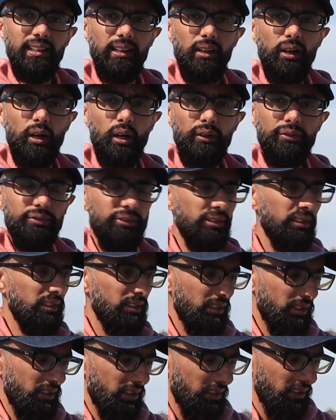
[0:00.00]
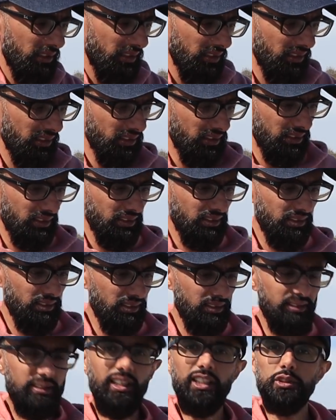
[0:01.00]
it off,
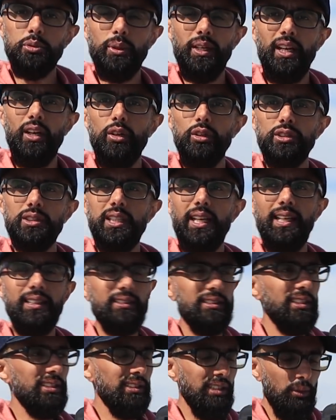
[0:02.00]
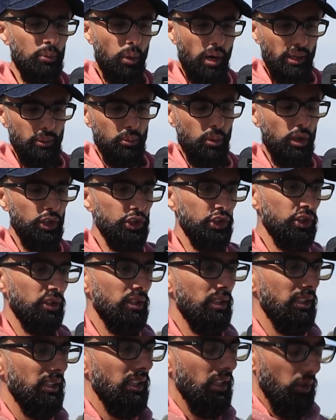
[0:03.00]
that's what it looks like, just a whitewash,
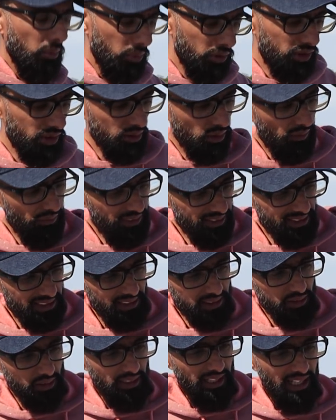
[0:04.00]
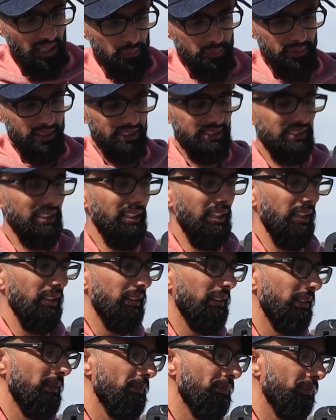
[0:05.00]
which is obviously it's going to happen, isn't it?
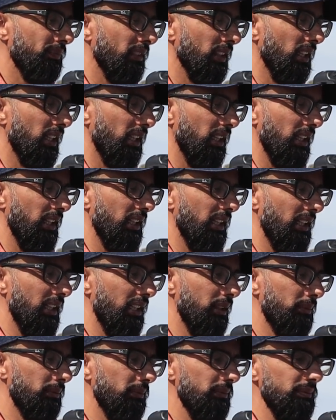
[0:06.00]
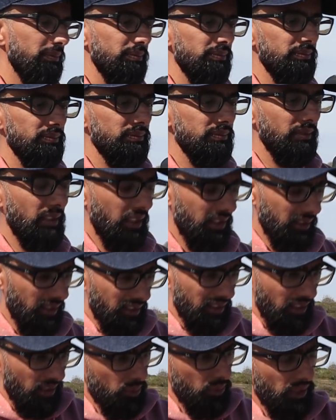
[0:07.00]
And then
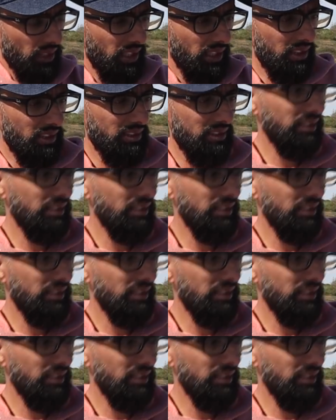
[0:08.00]
there we are.